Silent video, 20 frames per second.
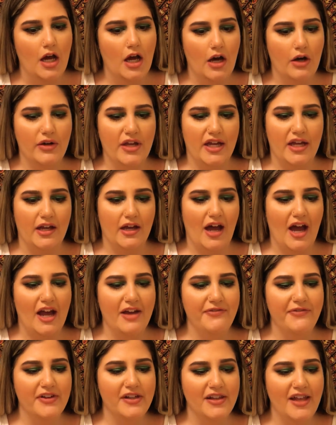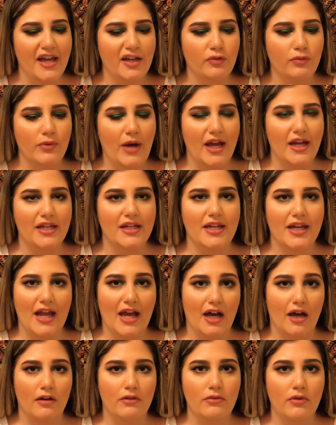Okay, I feel like right
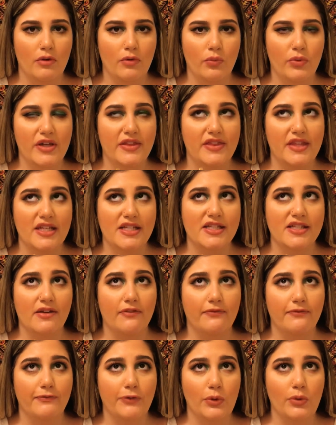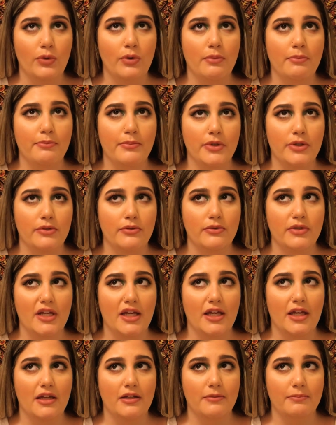now with this full moon
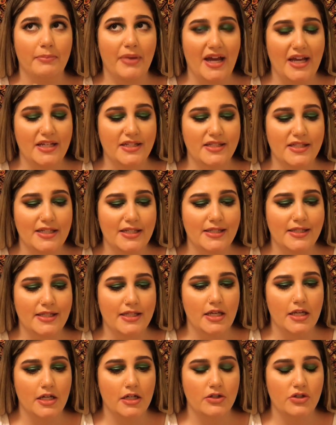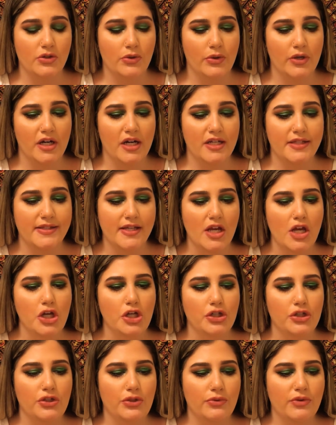in Pisces here, Taurus,
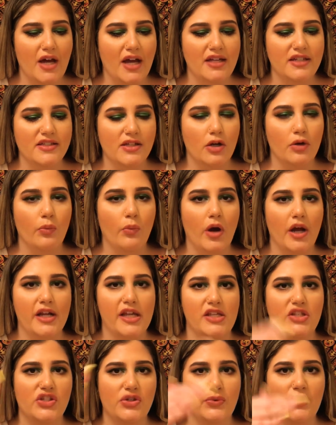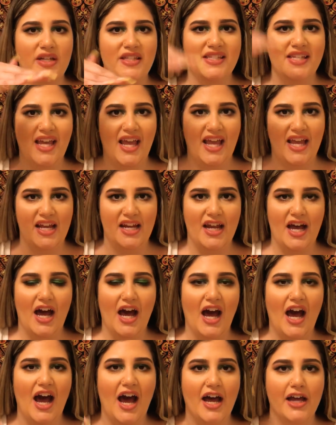you guys are wanting to attain a
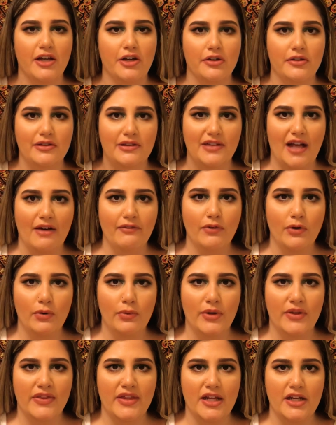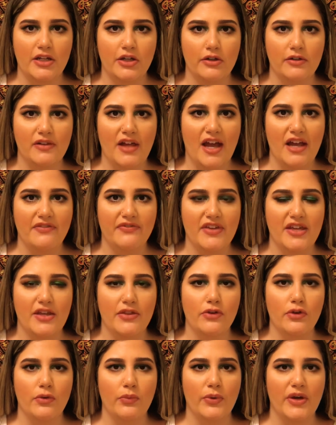higher level within your life,
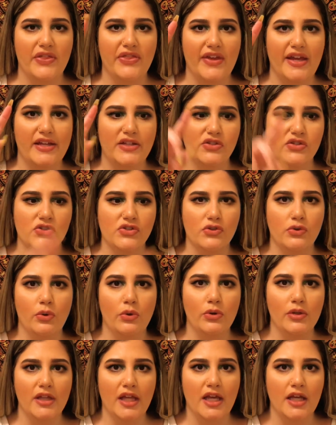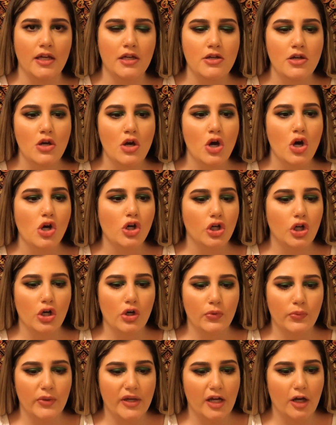either within schooling,
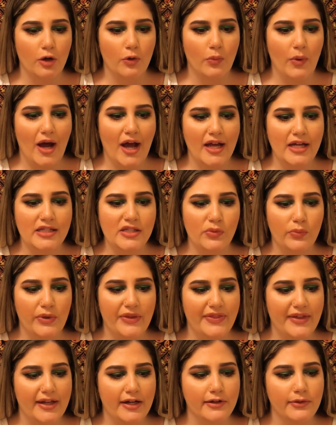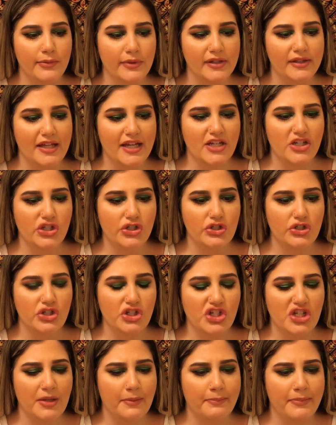career-wise, within a
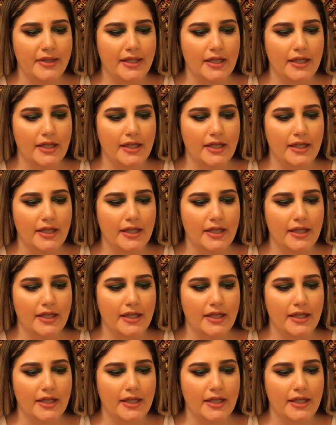relationship